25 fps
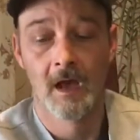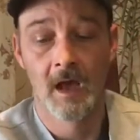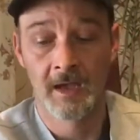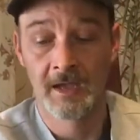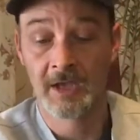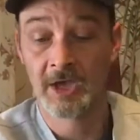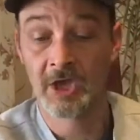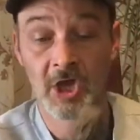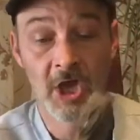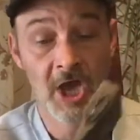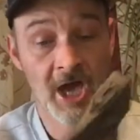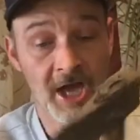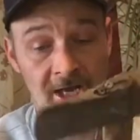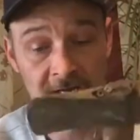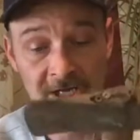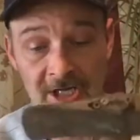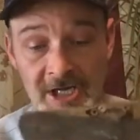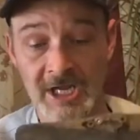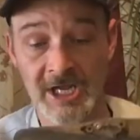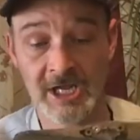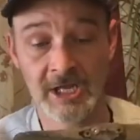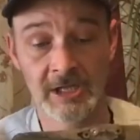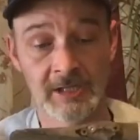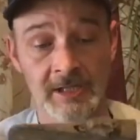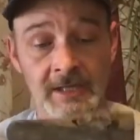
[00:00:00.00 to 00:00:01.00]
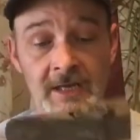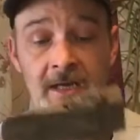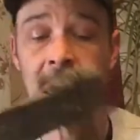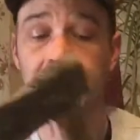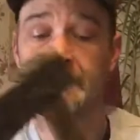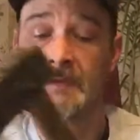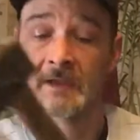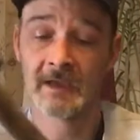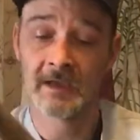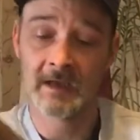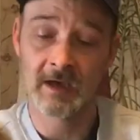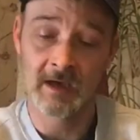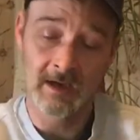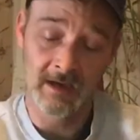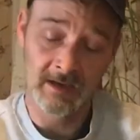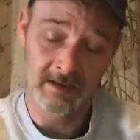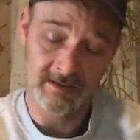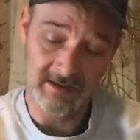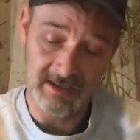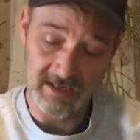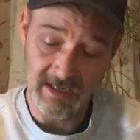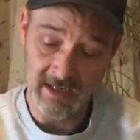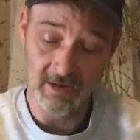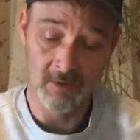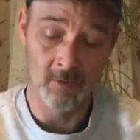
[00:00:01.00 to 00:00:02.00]
You gotta kneel
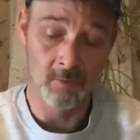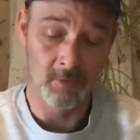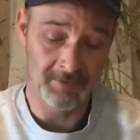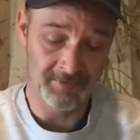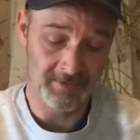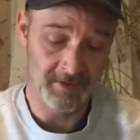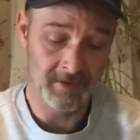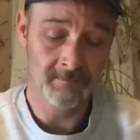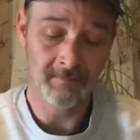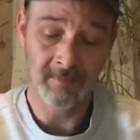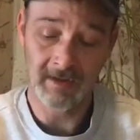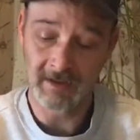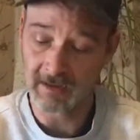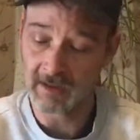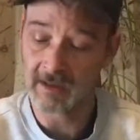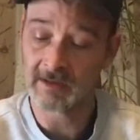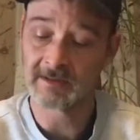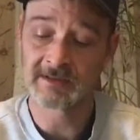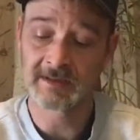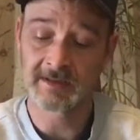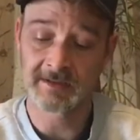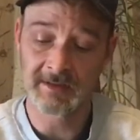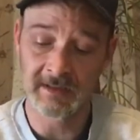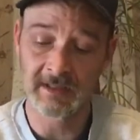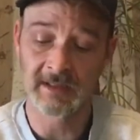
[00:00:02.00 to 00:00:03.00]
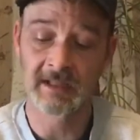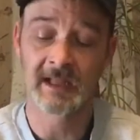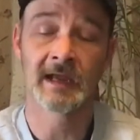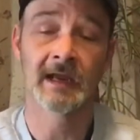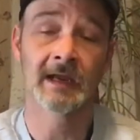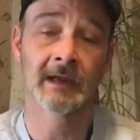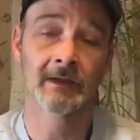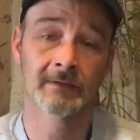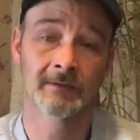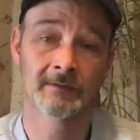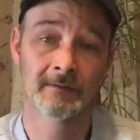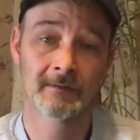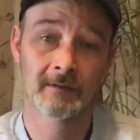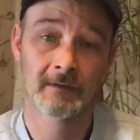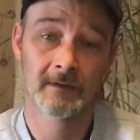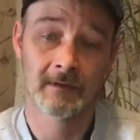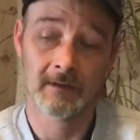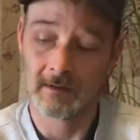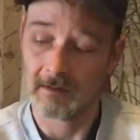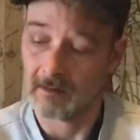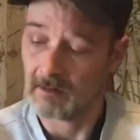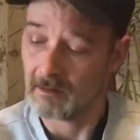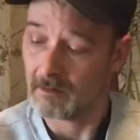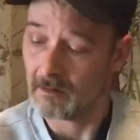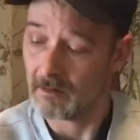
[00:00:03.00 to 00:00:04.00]
with it because of the length.
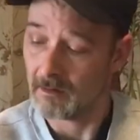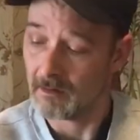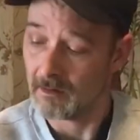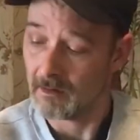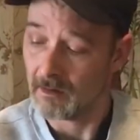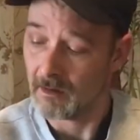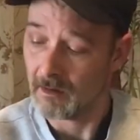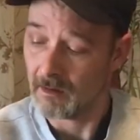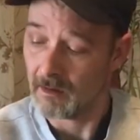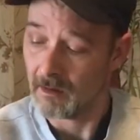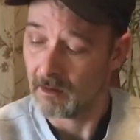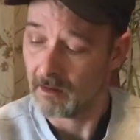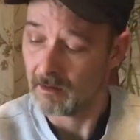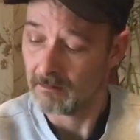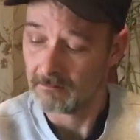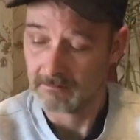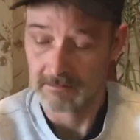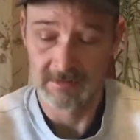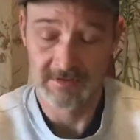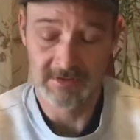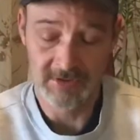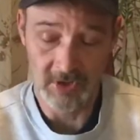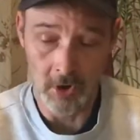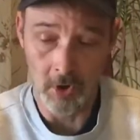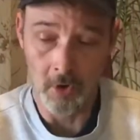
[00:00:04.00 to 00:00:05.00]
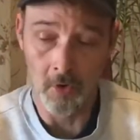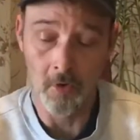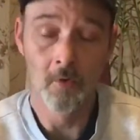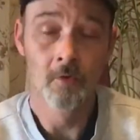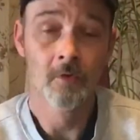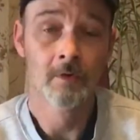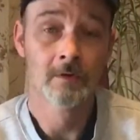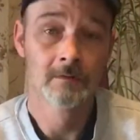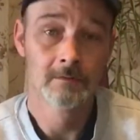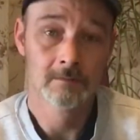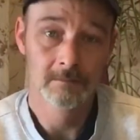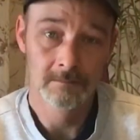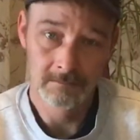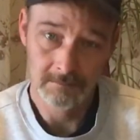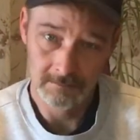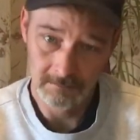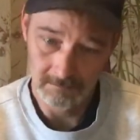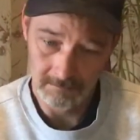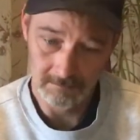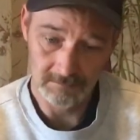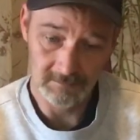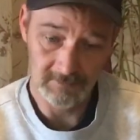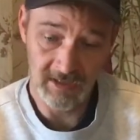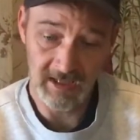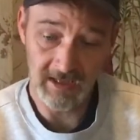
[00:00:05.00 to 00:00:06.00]
So
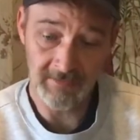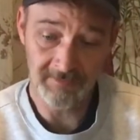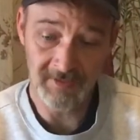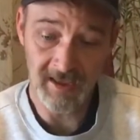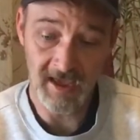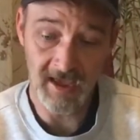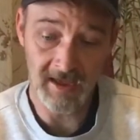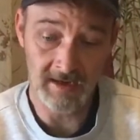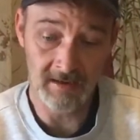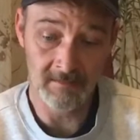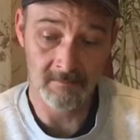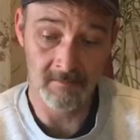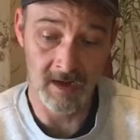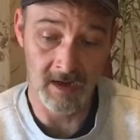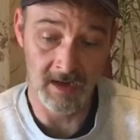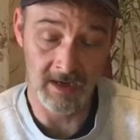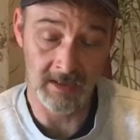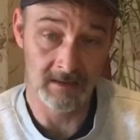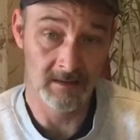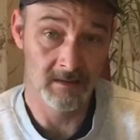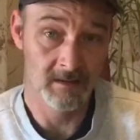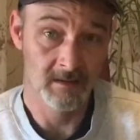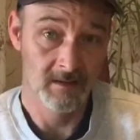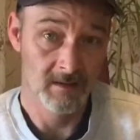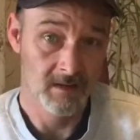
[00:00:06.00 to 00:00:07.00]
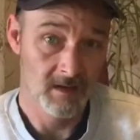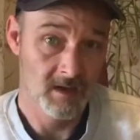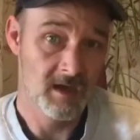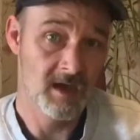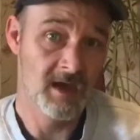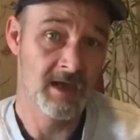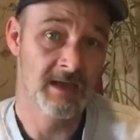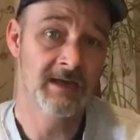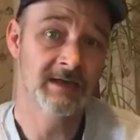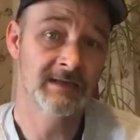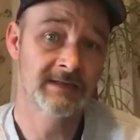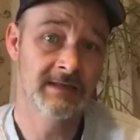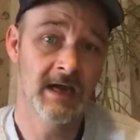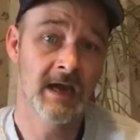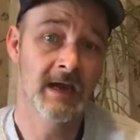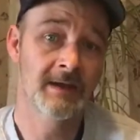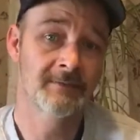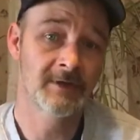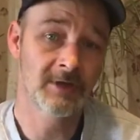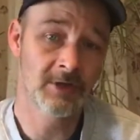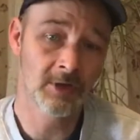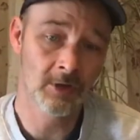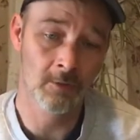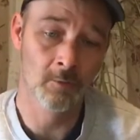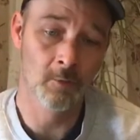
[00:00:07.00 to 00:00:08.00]
keep that in mind. Anytime
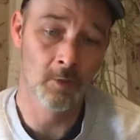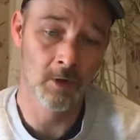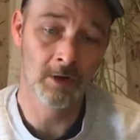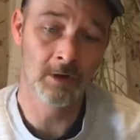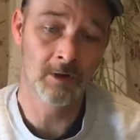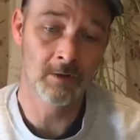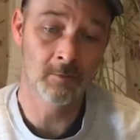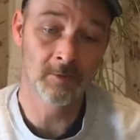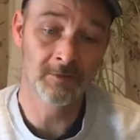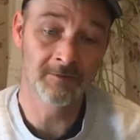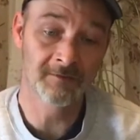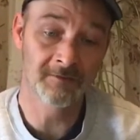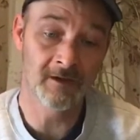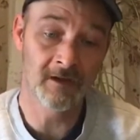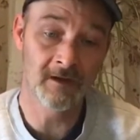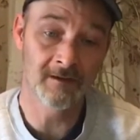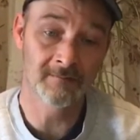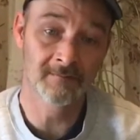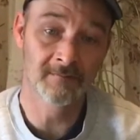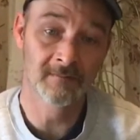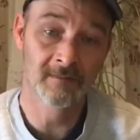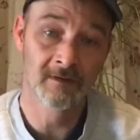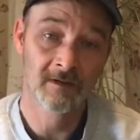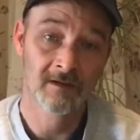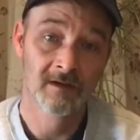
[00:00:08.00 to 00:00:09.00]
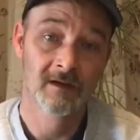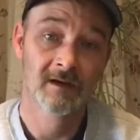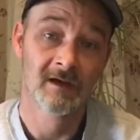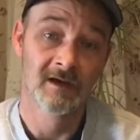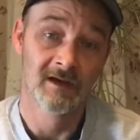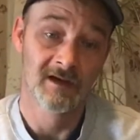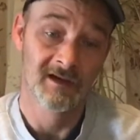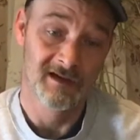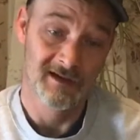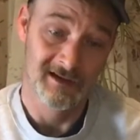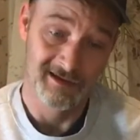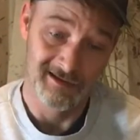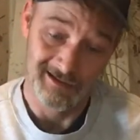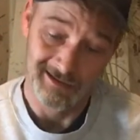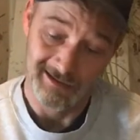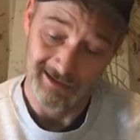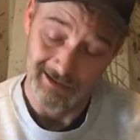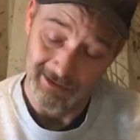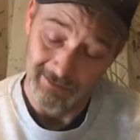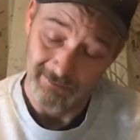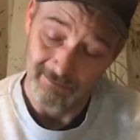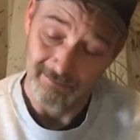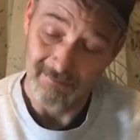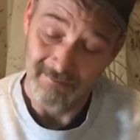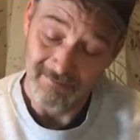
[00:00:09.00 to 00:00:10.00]
that you're working with something,
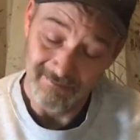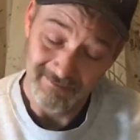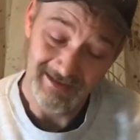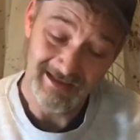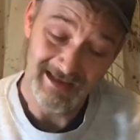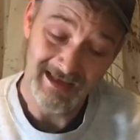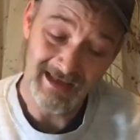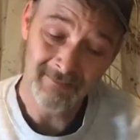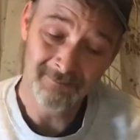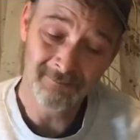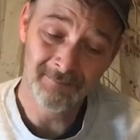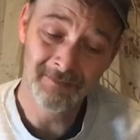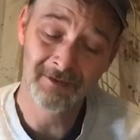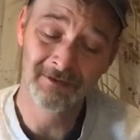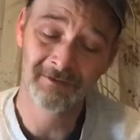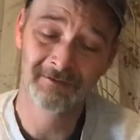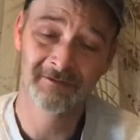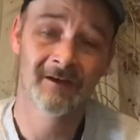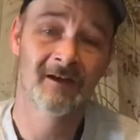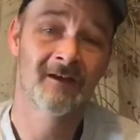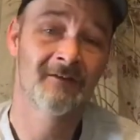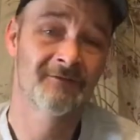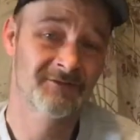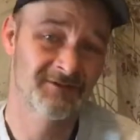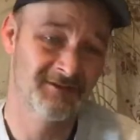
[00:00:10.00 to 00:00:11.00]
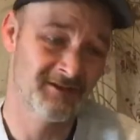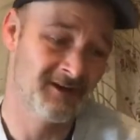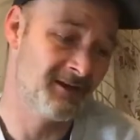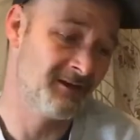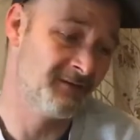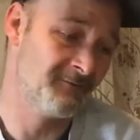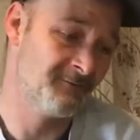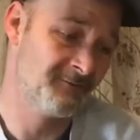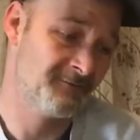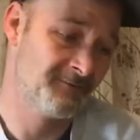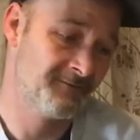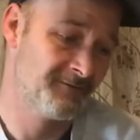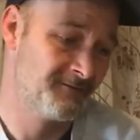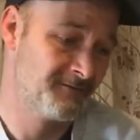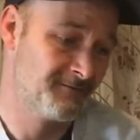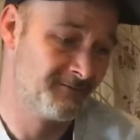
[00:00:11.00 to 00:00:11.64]
keep yourself safe.